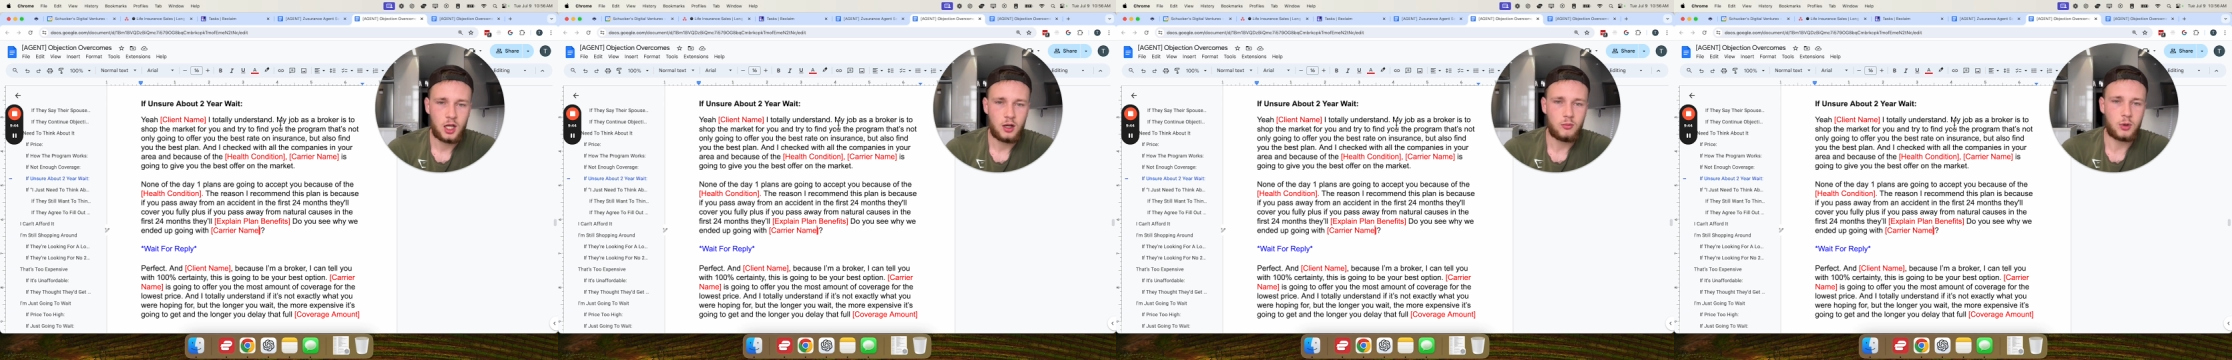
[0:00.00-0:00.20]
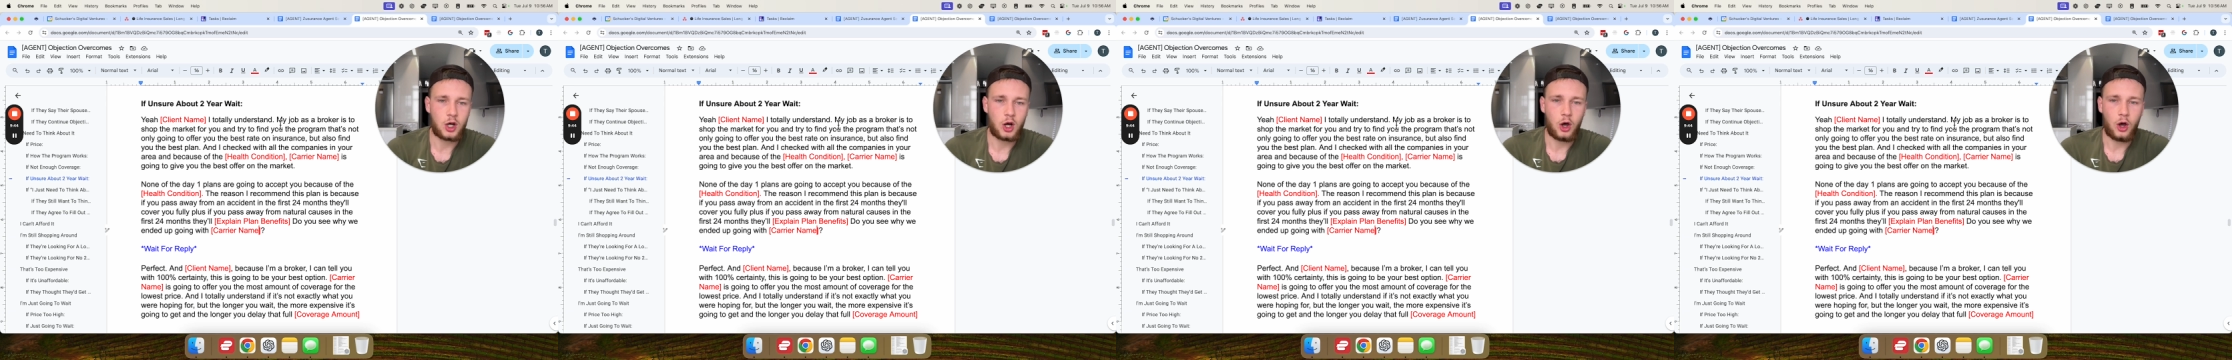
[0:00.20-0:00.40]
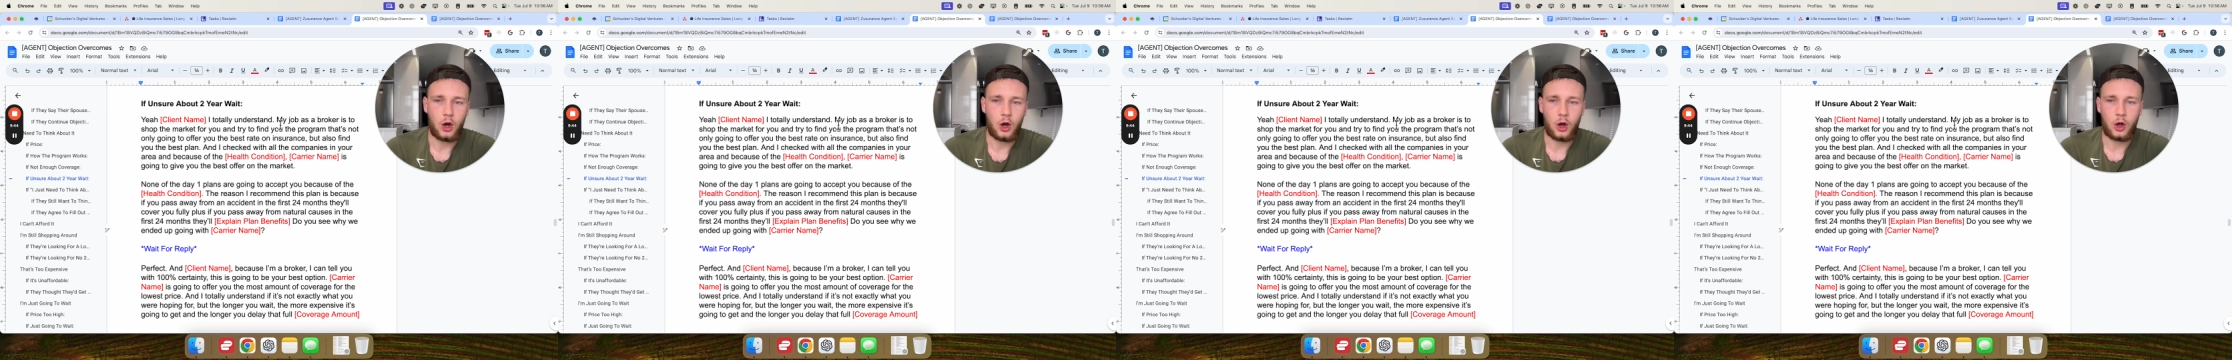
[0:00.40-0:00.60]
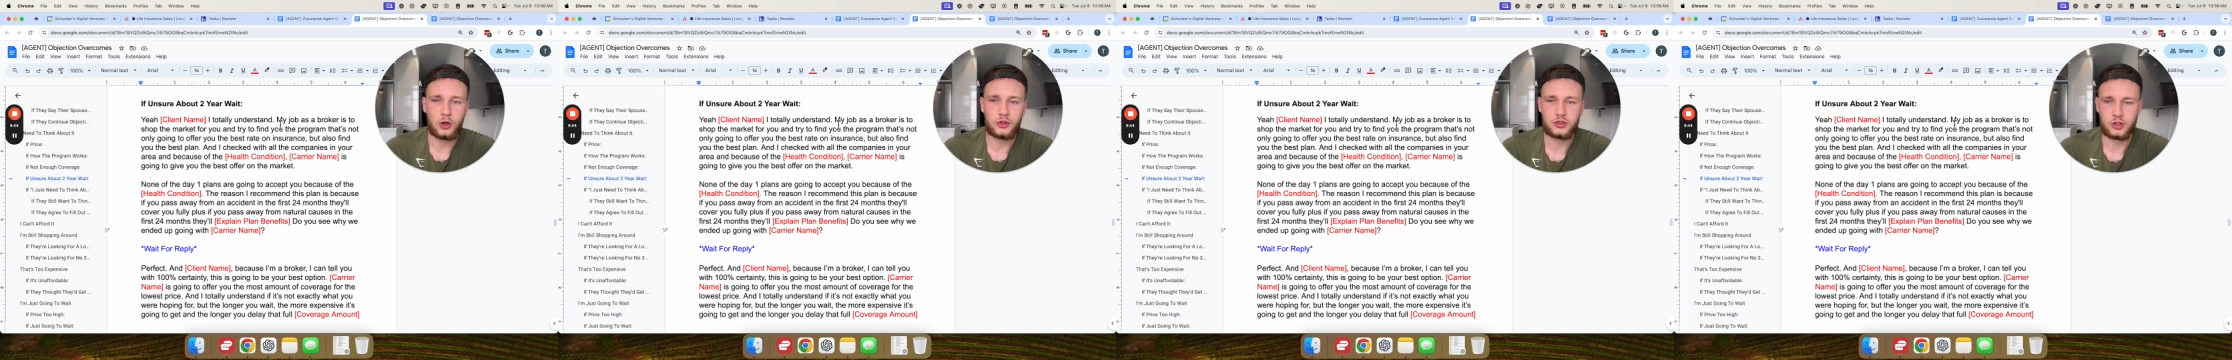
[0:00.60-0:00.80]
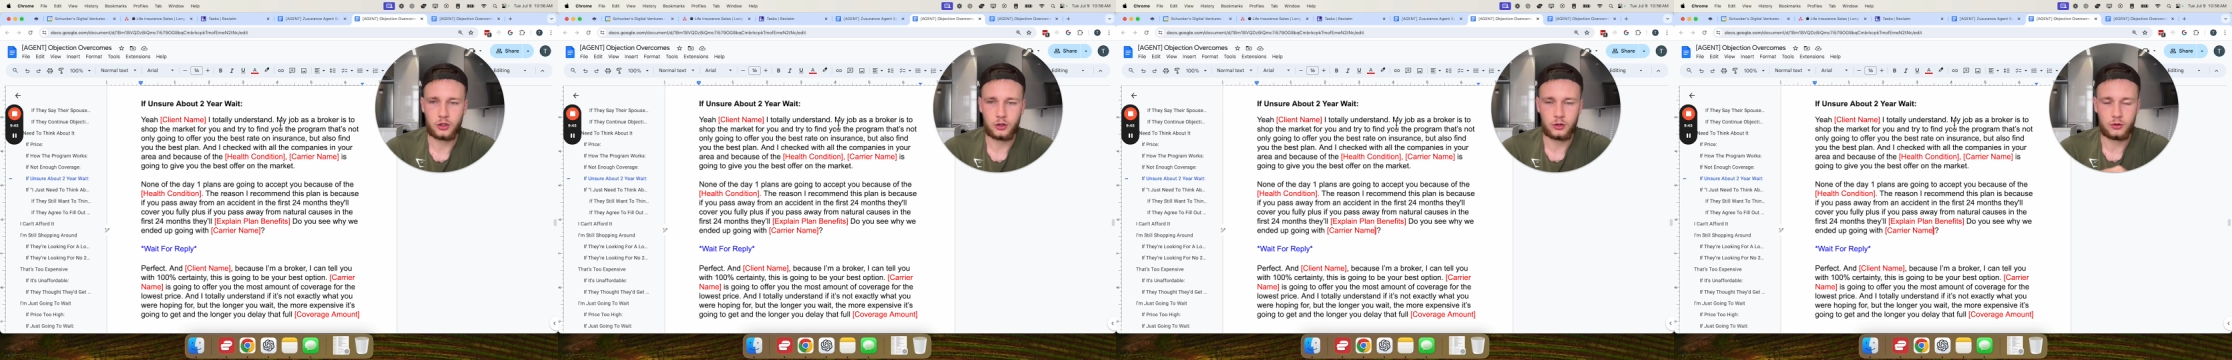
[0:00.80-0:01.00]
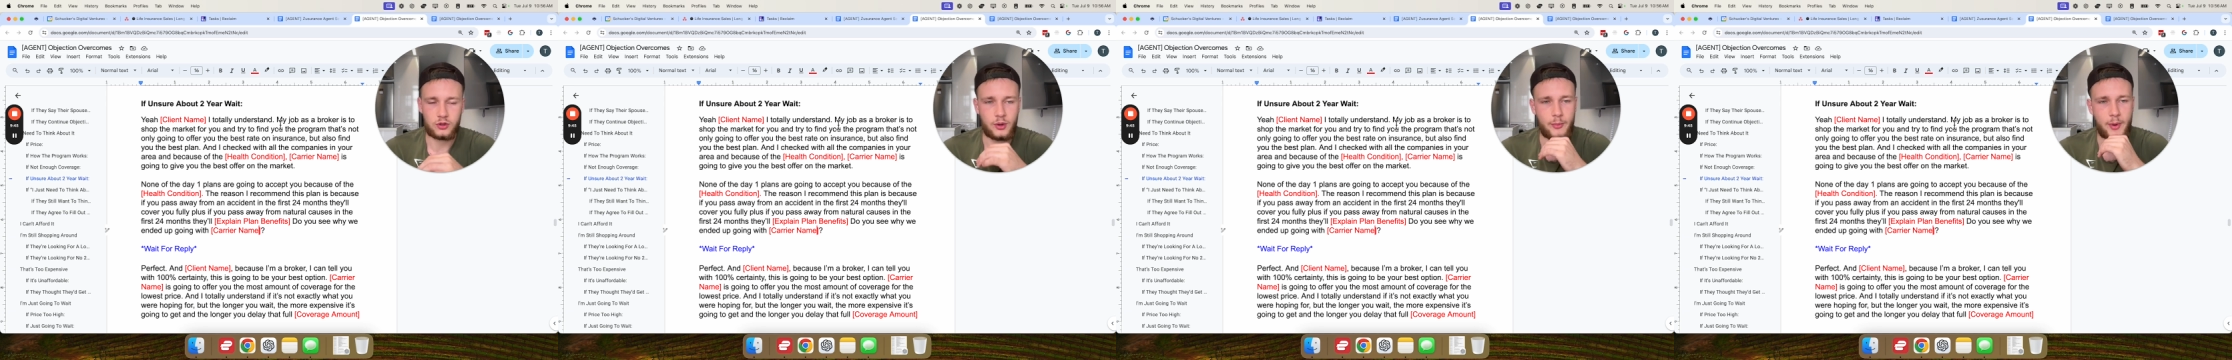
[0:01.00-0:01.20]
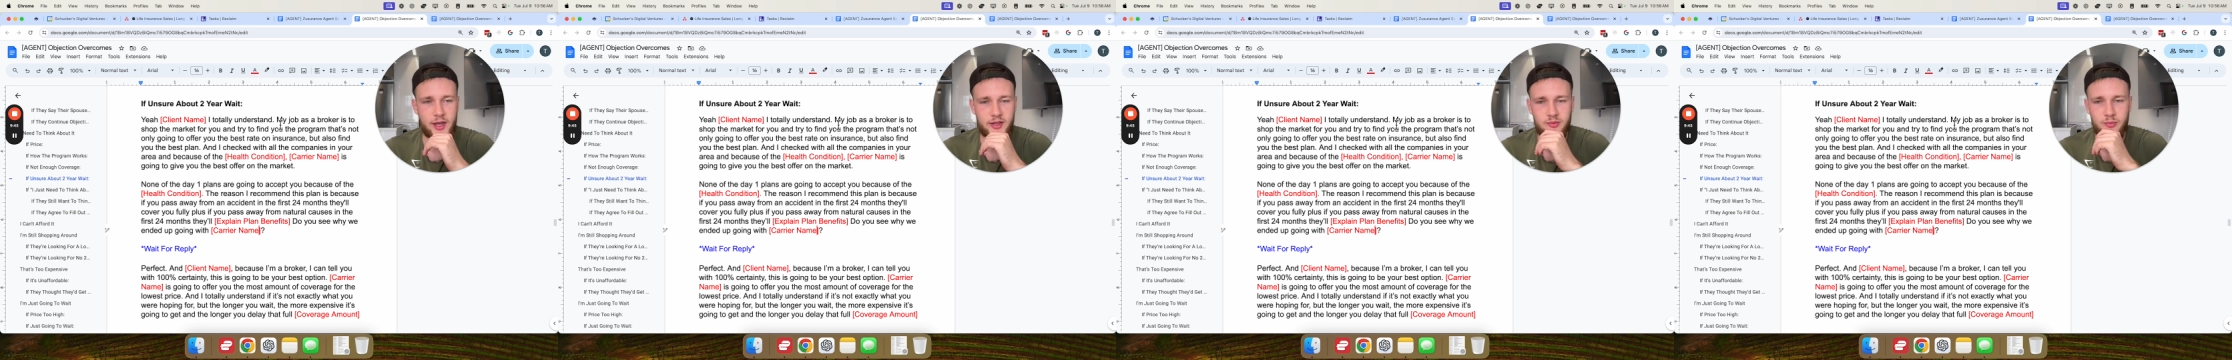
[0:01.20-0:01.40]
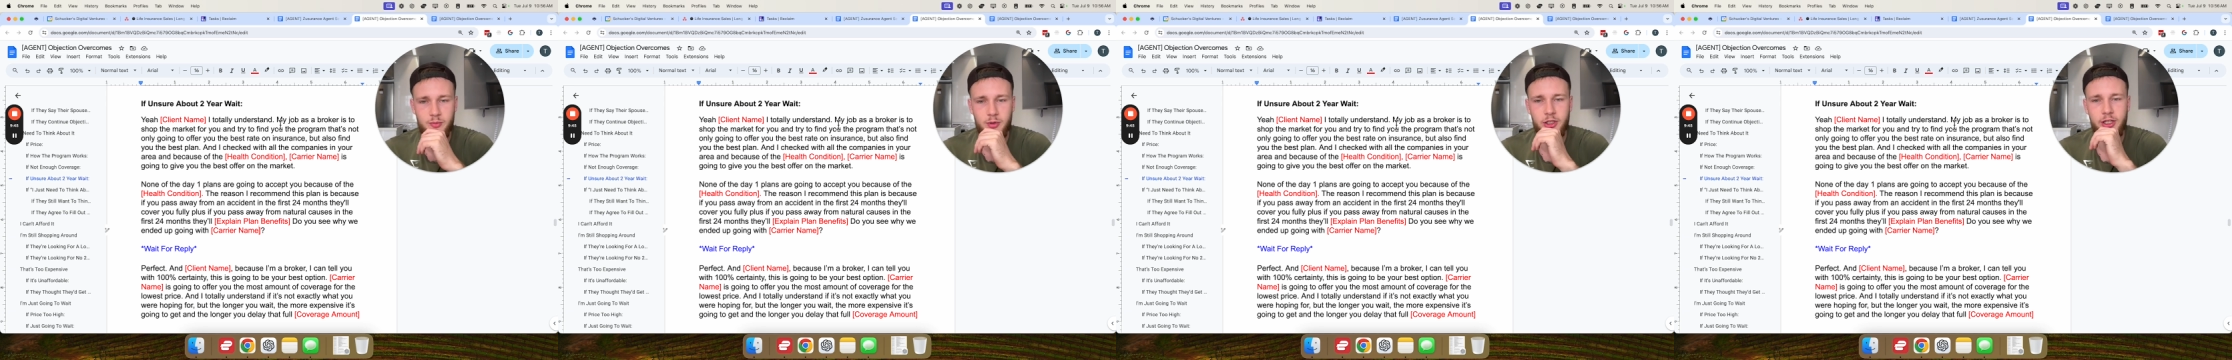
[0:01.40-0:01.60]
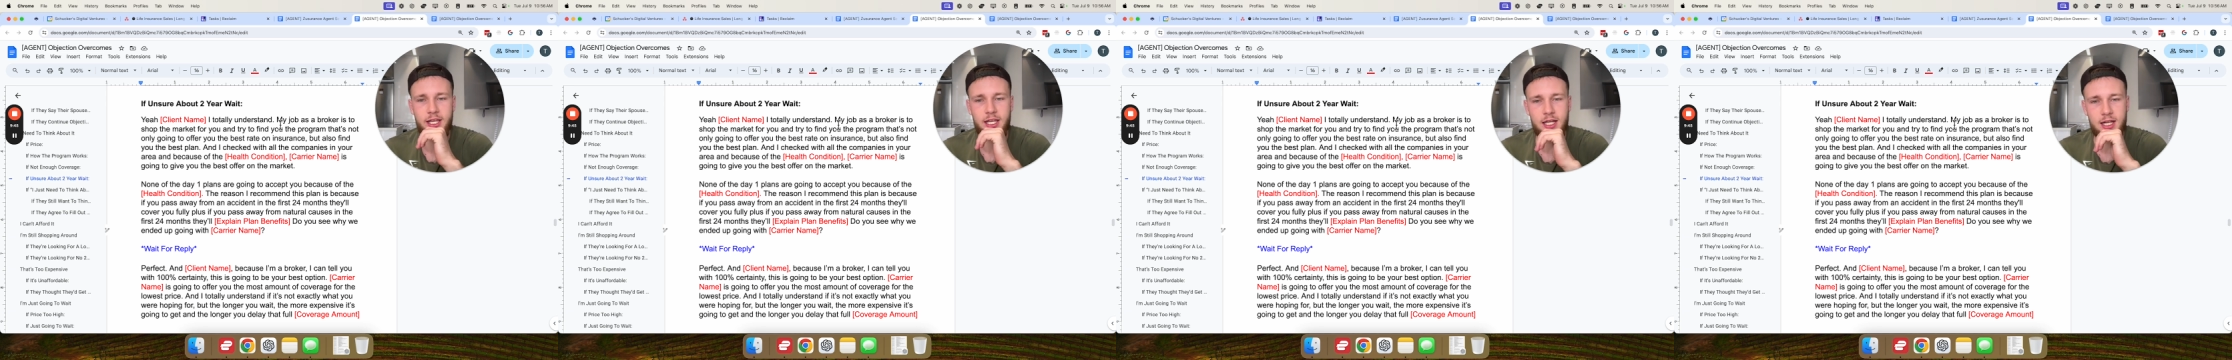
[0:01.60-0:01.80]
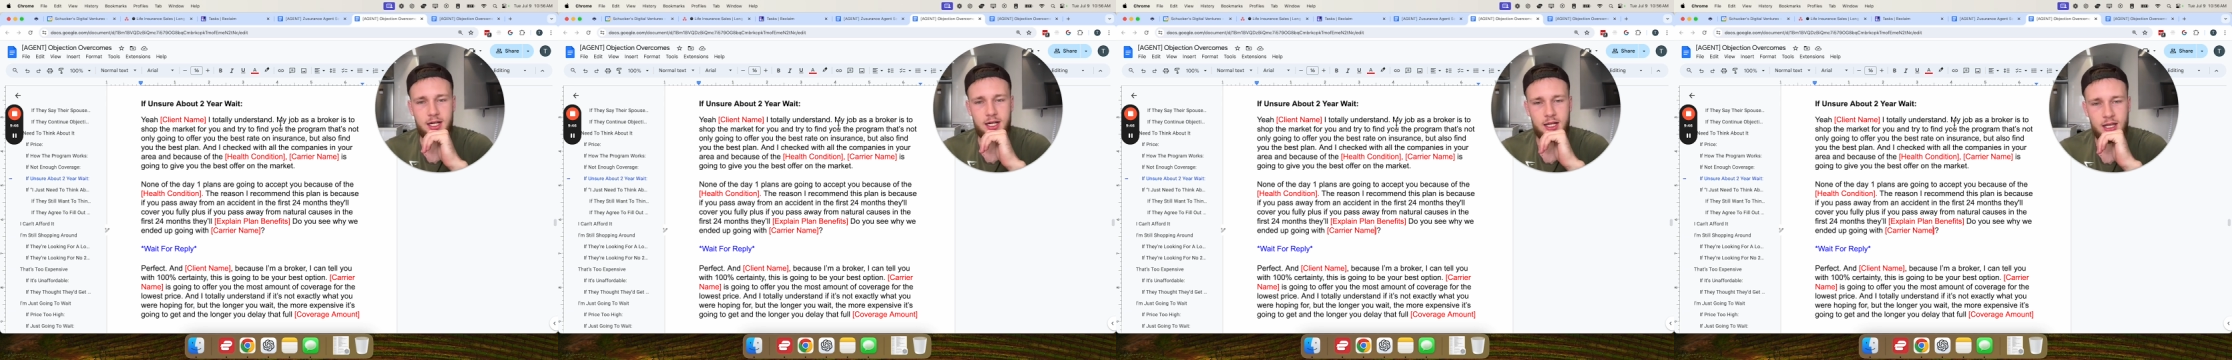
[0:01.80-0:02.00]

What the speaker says: but also the best plan.